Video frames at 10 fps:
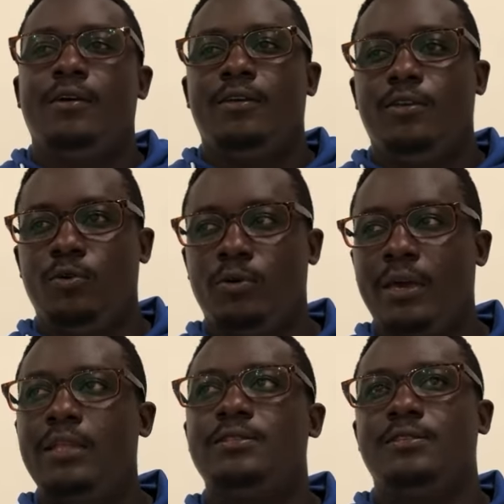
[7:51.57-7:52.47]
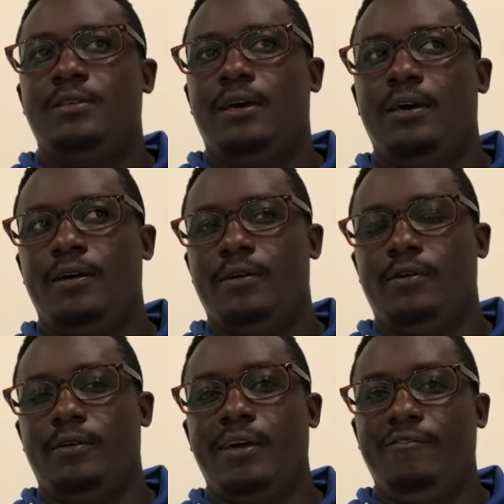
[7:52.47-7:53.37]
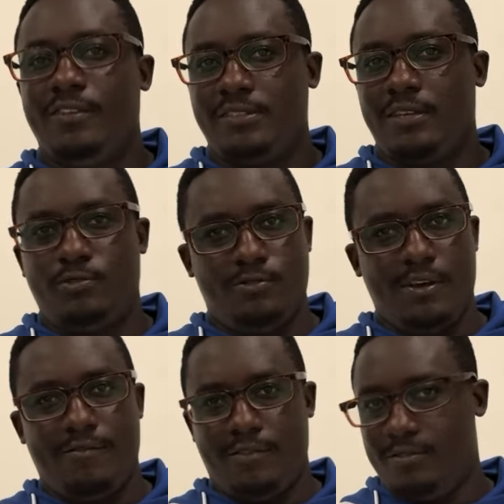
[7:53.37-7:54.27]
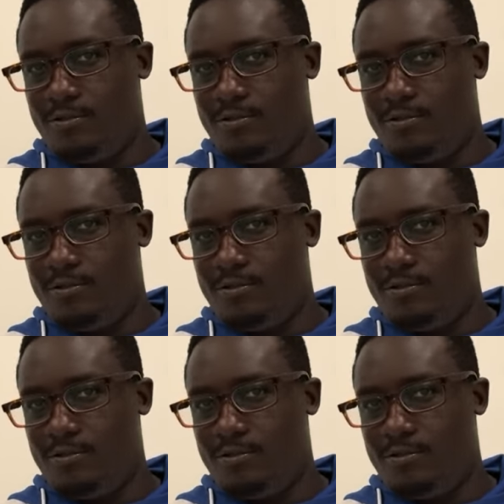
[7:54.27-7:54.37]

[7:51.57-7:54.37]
You'll get a visa to travel